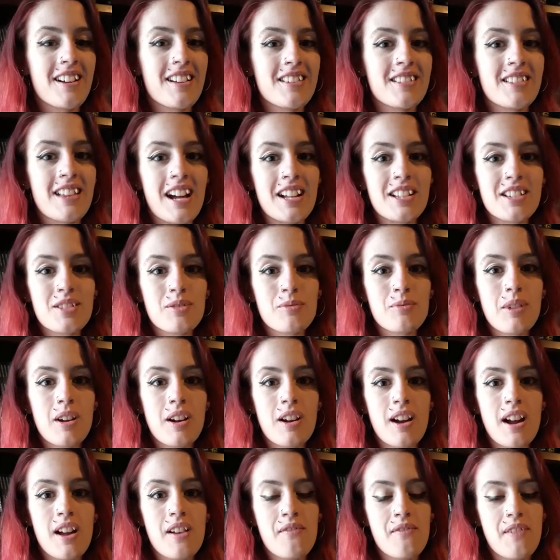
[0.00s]
that's
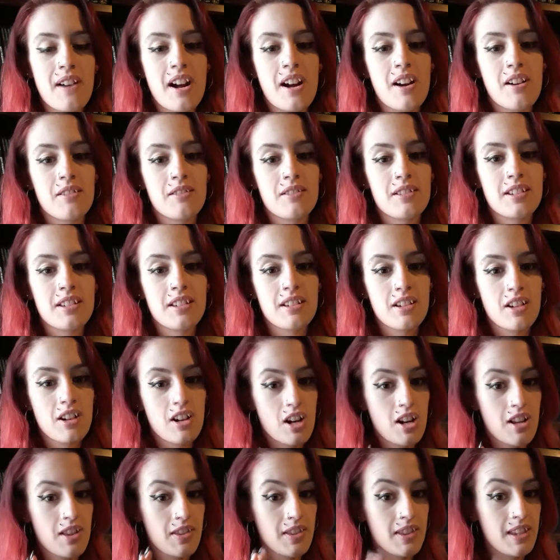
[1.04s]
where I found
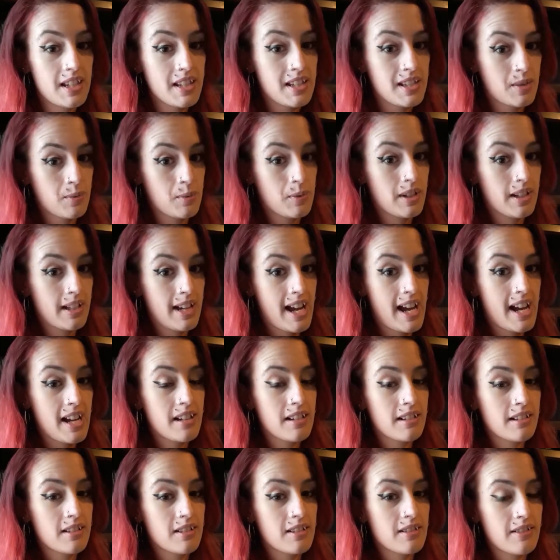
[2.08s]
this one at.
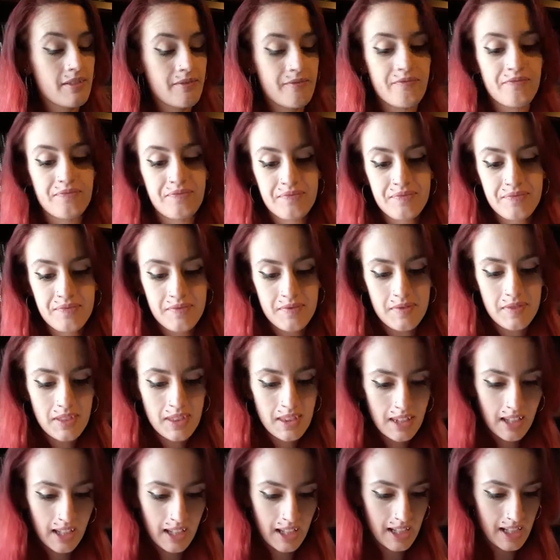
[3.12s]

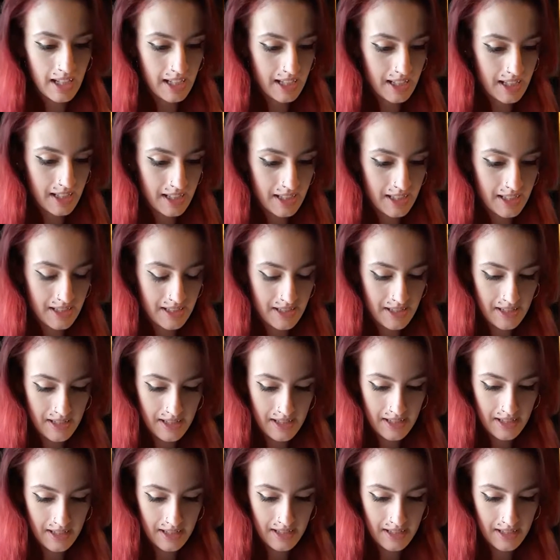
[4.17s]
And